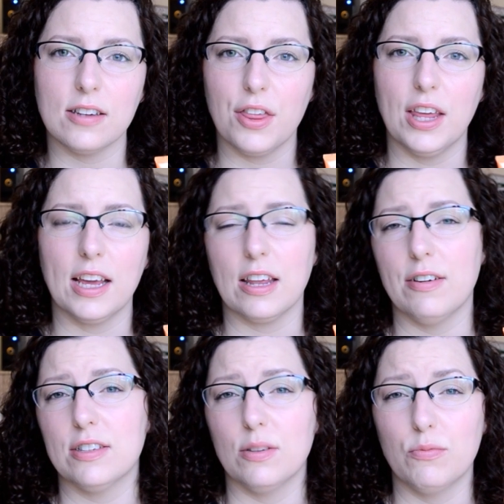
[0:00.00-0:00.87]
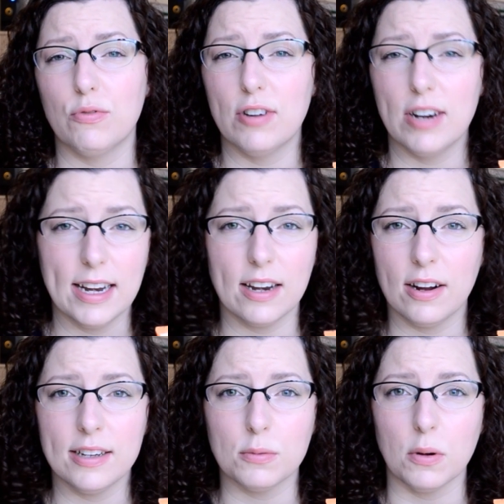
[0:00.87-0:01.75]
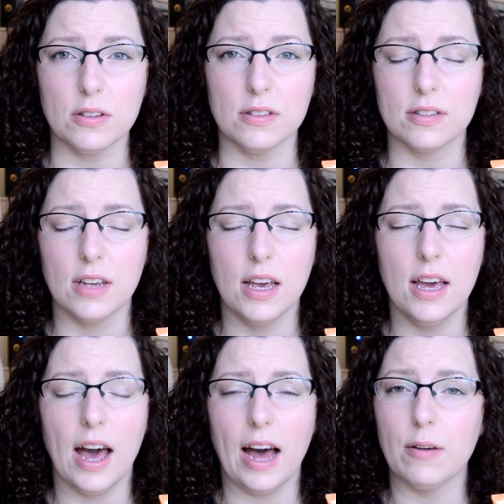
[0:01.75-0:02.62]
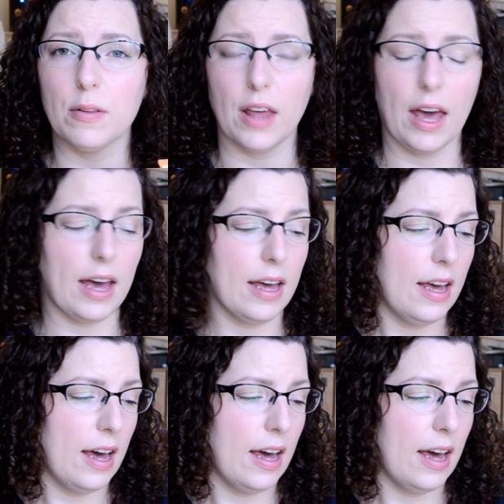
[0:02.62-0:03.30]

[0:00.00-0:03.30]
I think there are some really nice ones out there.